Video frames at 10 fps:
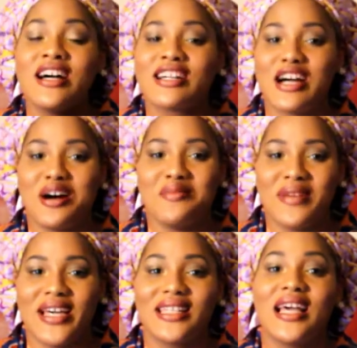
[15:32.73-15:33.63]

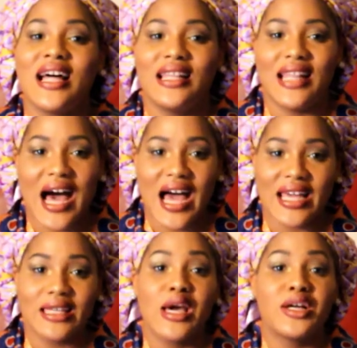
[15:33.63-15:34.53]
comment, like,